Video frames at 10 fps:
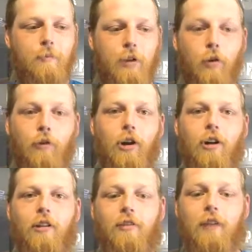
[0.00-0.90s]
But
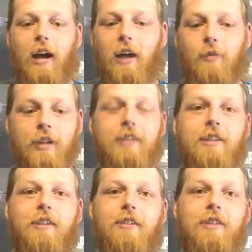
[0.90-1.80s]
overall, I would
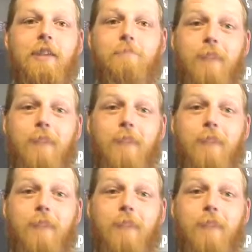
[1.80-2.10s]
consider this a